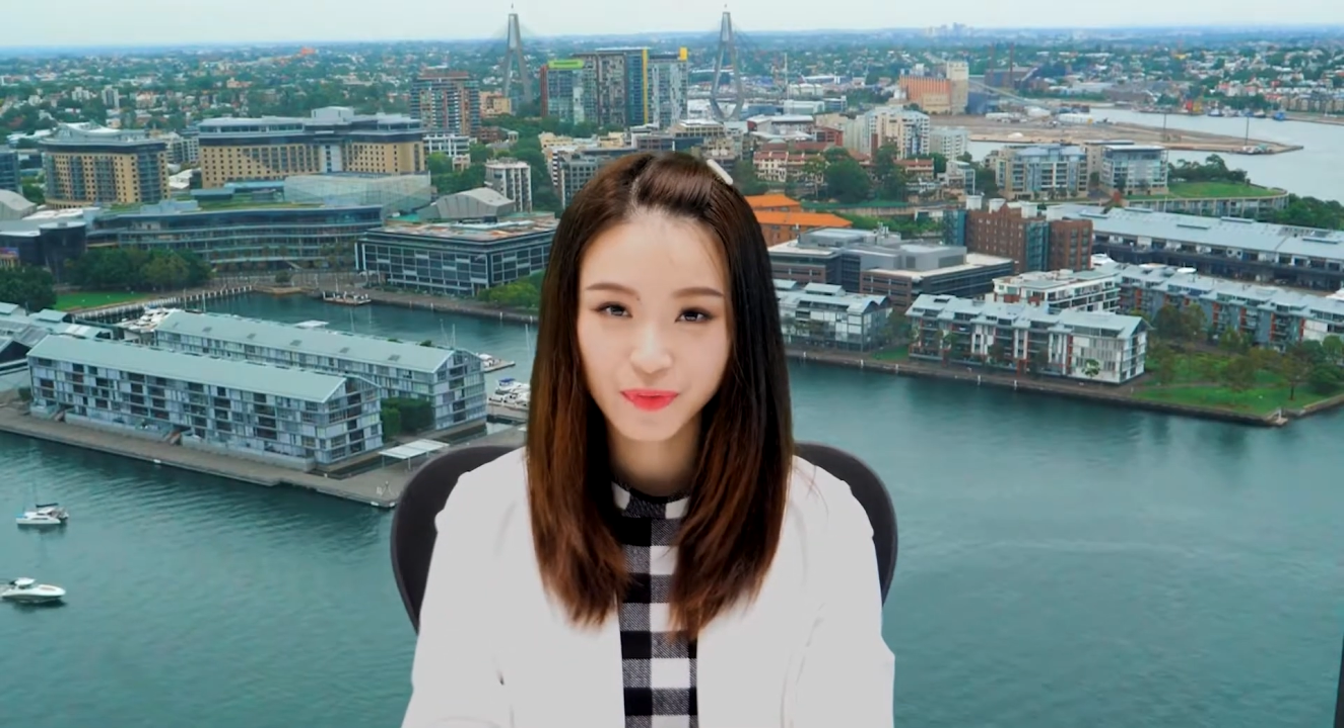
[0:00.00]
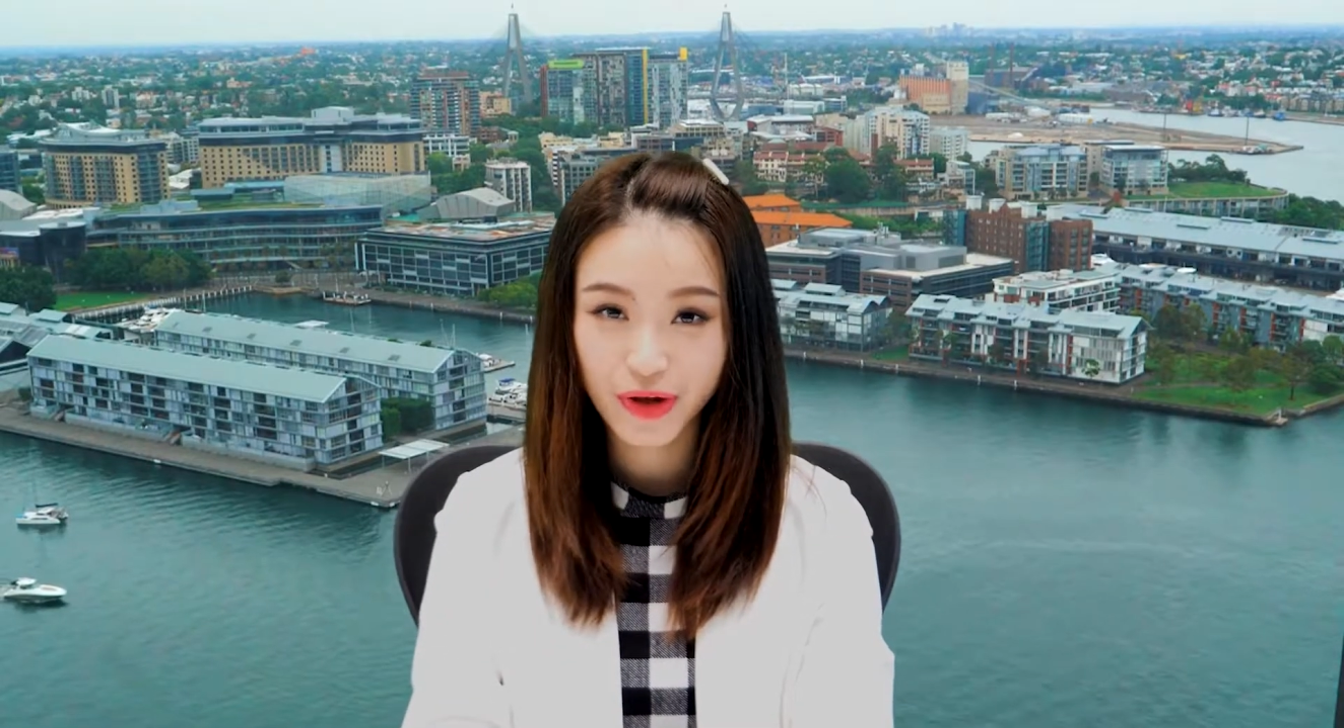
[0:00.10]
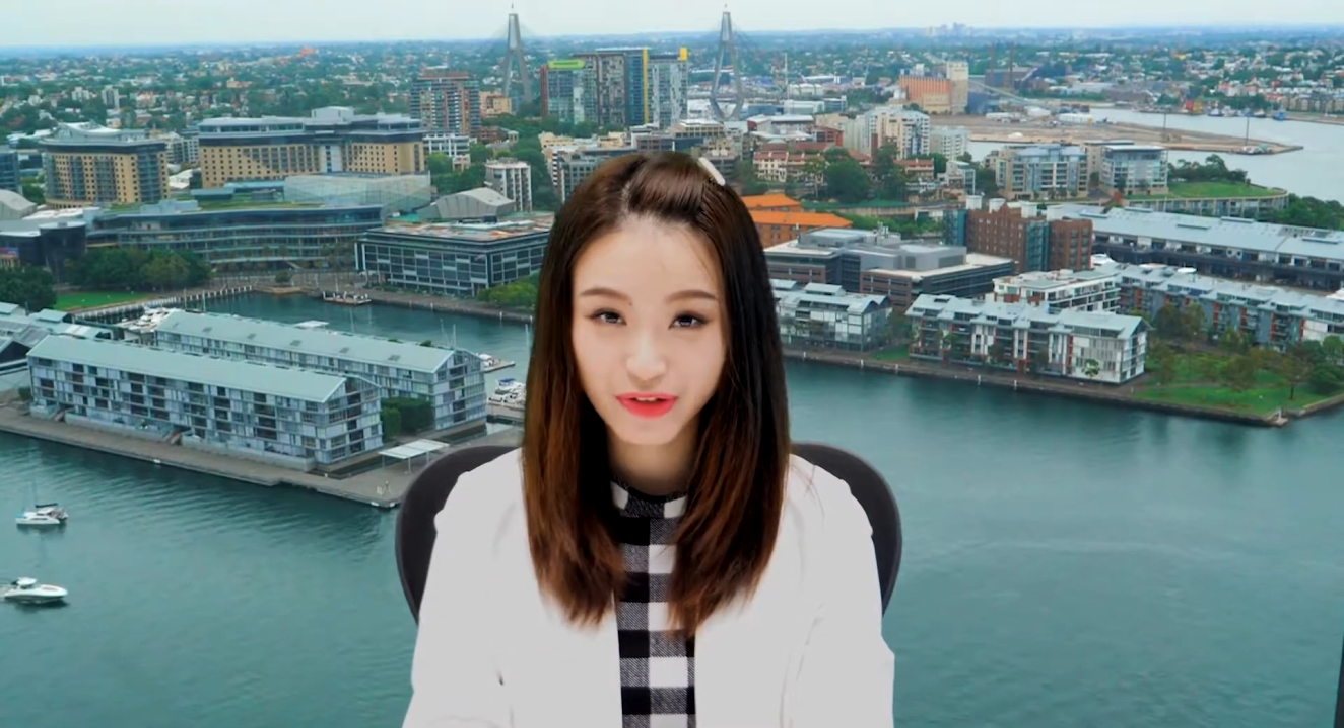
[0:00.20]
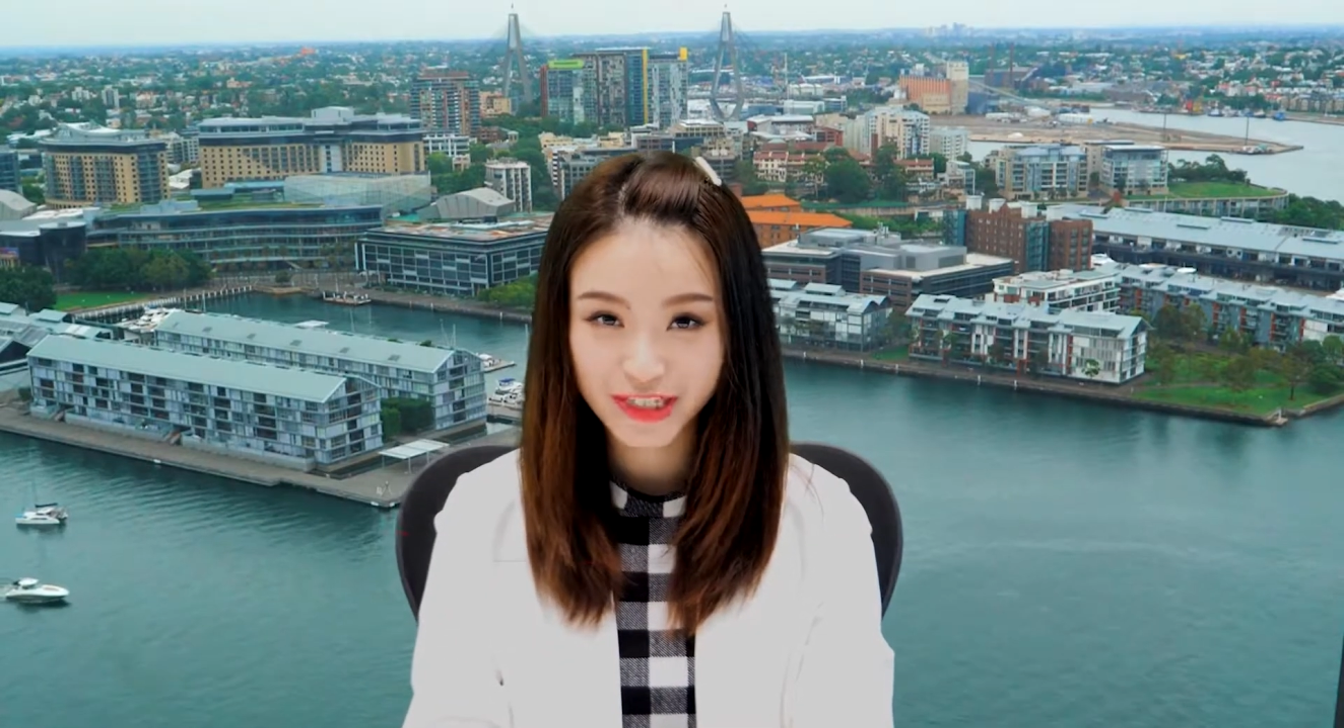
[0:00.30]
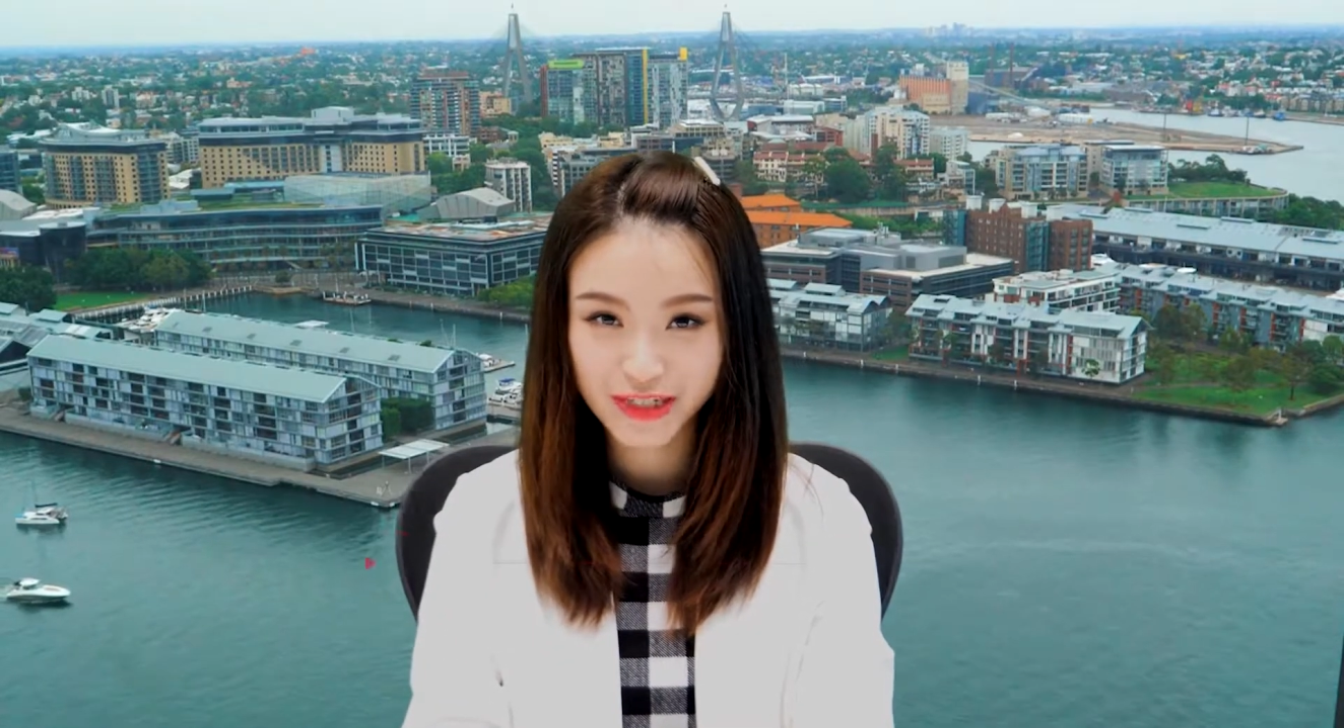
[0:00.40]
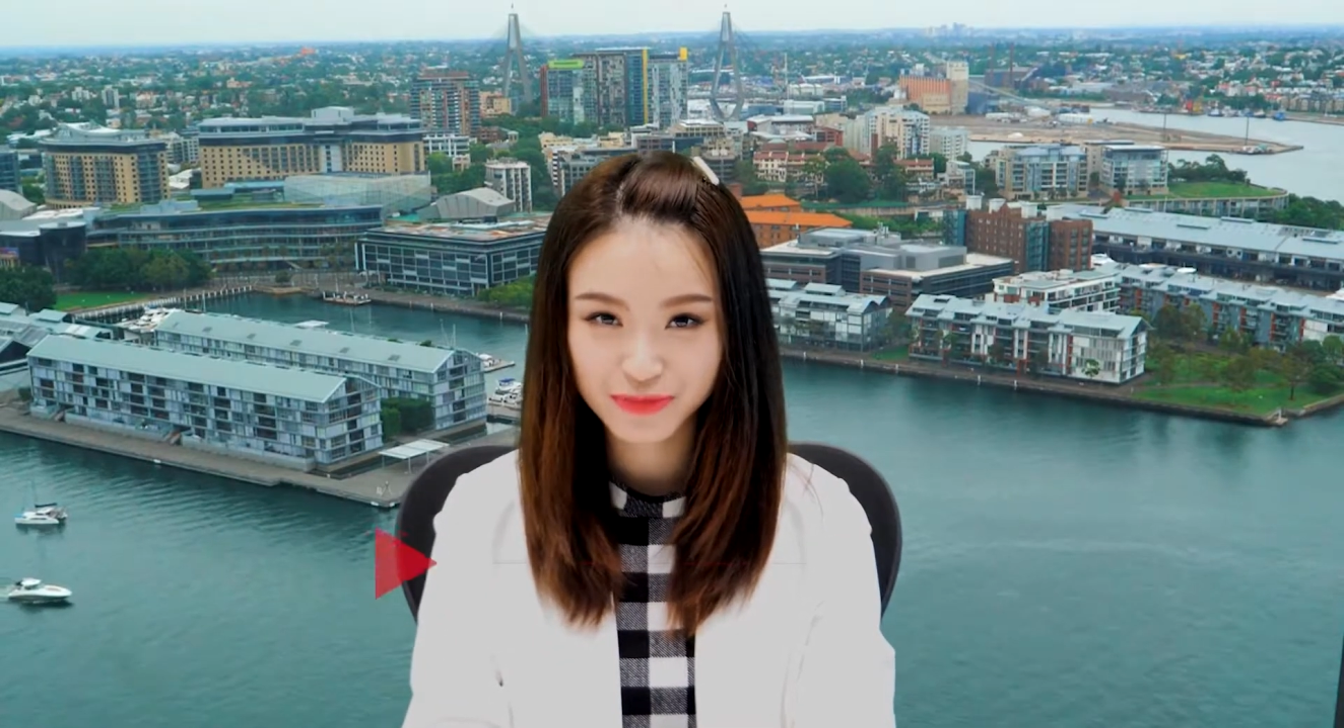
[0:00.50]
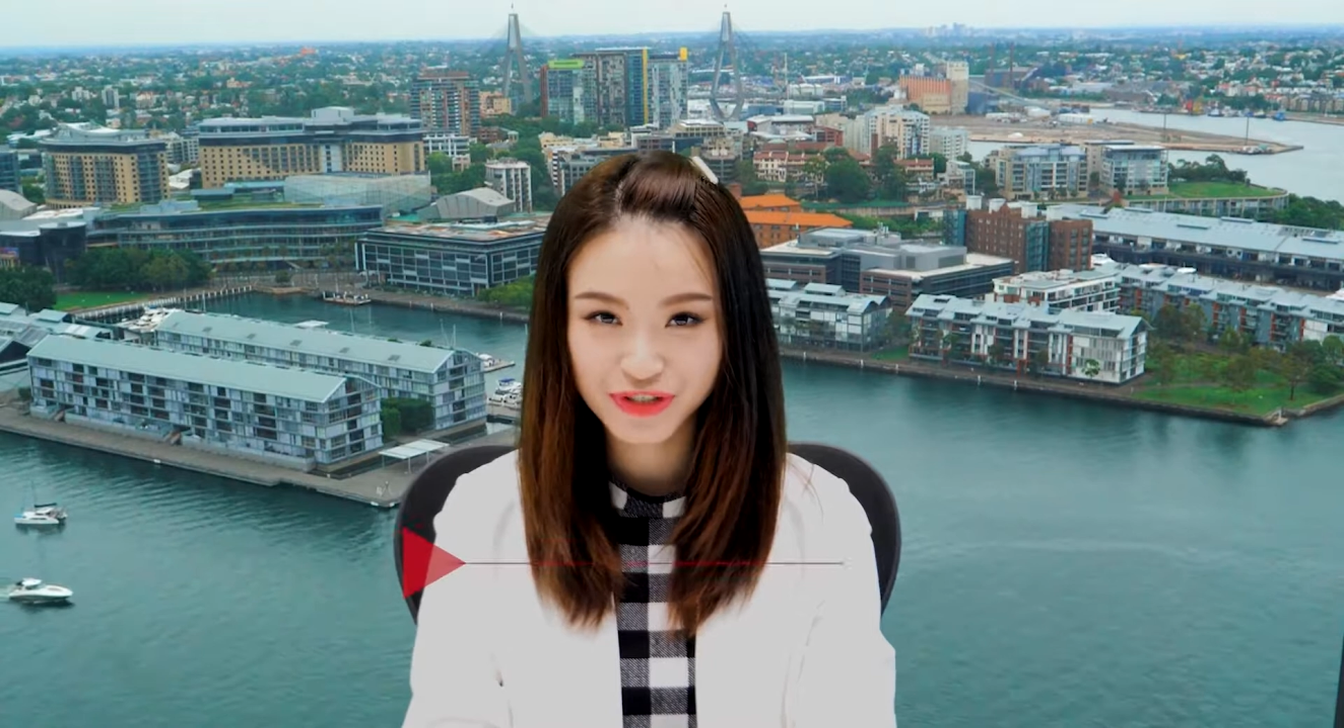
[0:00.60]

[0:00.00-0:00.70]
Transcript: Welcome